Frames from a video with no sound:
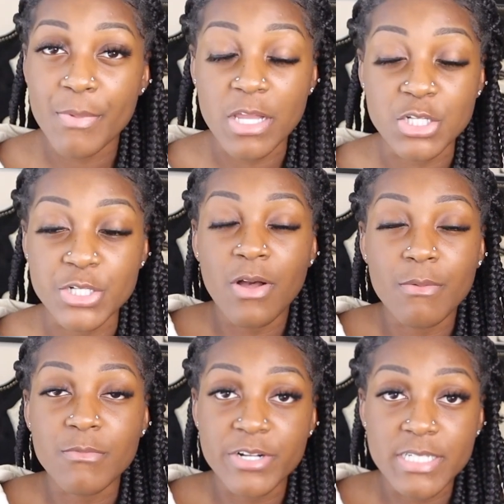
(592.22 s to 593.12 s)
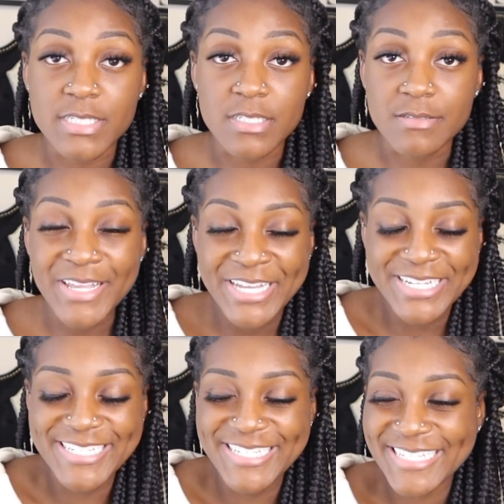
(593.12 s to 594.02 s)
pictures. I'm greasy.
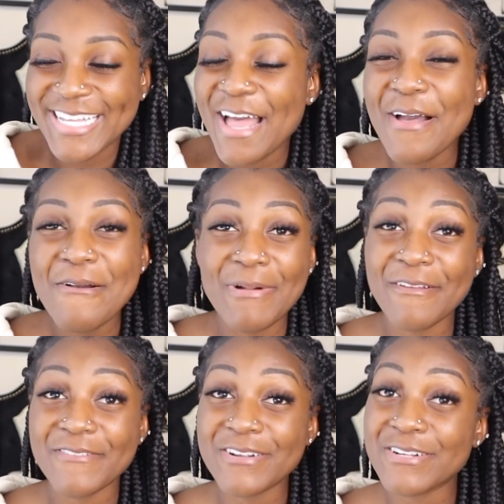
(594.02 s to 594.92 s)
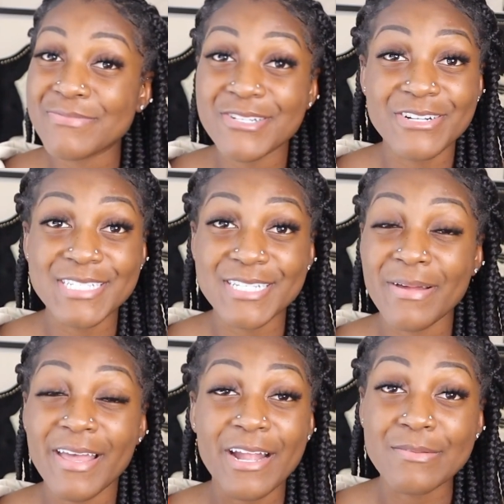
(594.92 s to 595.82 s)
My fingers be greasy,
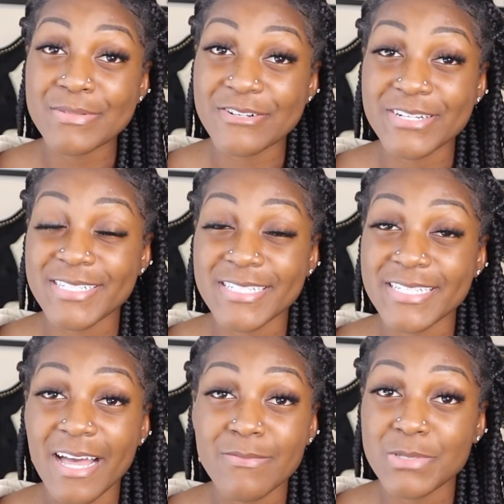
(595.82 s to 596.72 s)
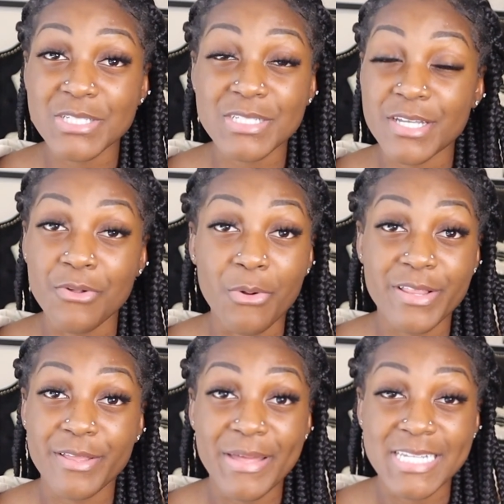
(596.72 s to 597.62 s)
my hair be greasy, I'm just an
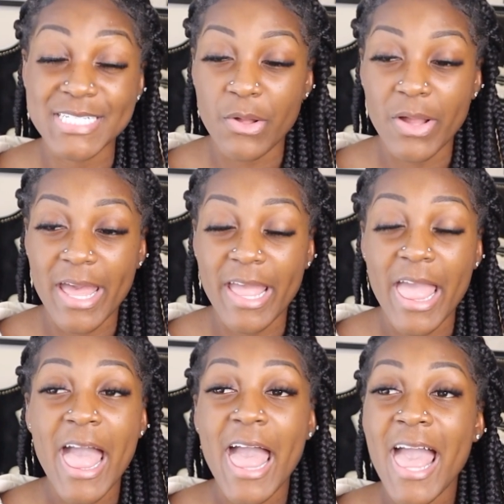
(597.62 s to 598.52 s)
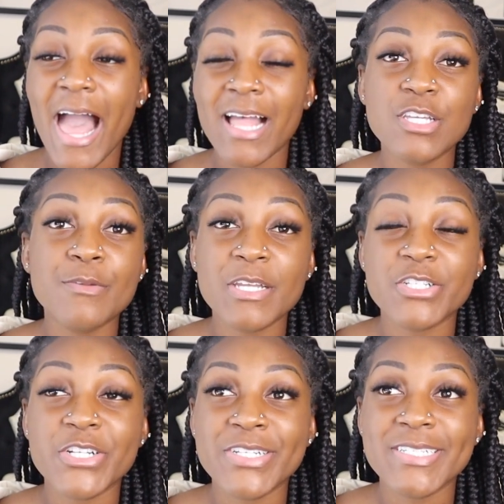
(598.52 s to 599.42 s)
oily mess, okay? I took
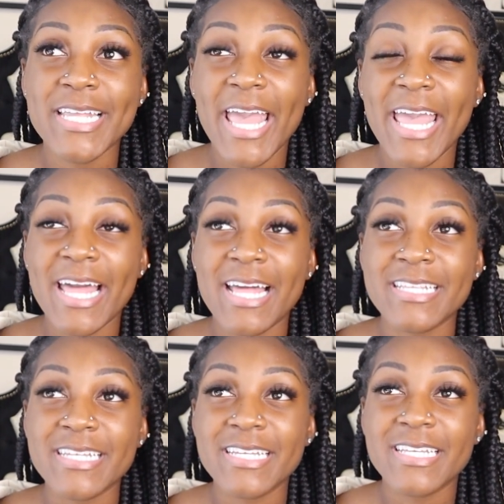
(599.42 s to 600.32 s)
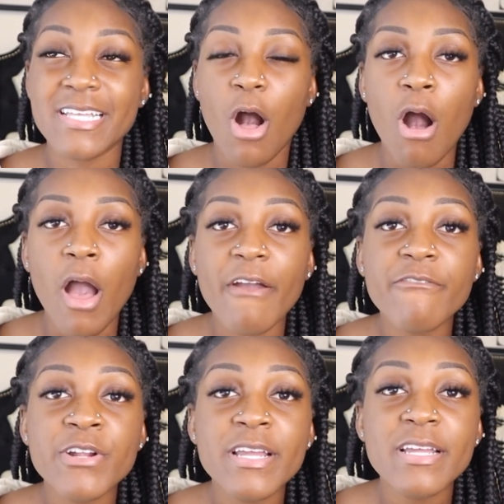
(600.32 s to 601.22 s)
pictures and
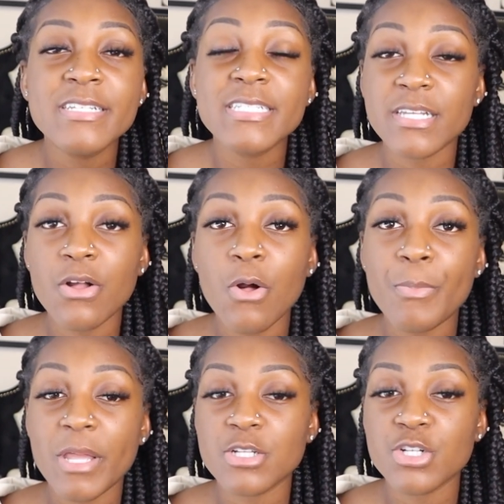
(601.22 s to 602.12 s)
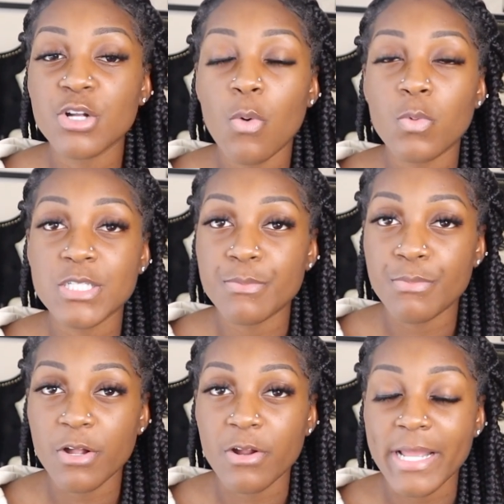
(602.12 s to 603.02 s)
Every single picture was
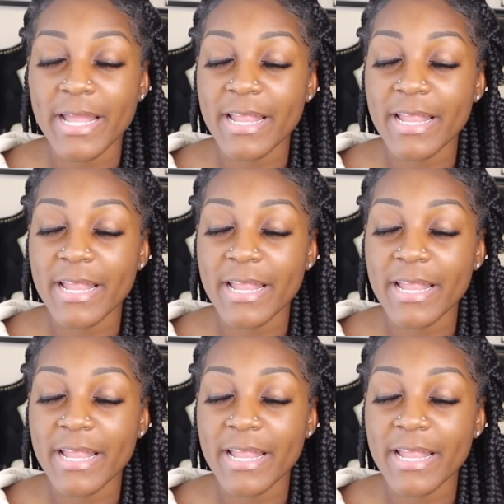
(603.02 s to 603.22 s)
blurry